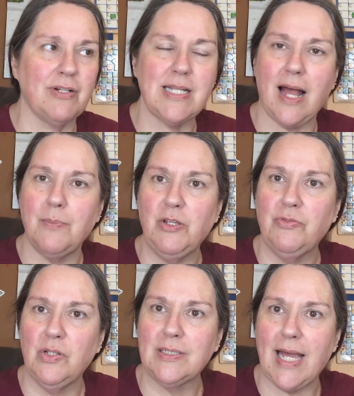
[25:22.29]
time
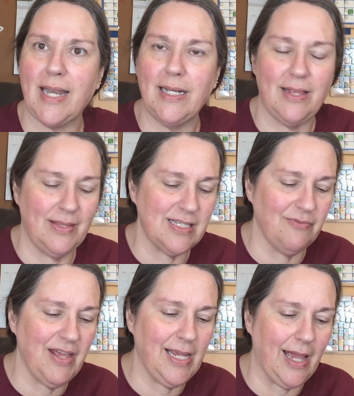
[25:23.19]
you've looked at it in this
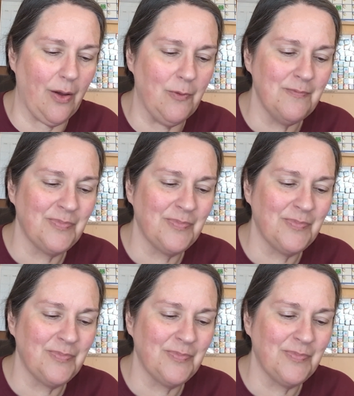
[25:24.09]
video.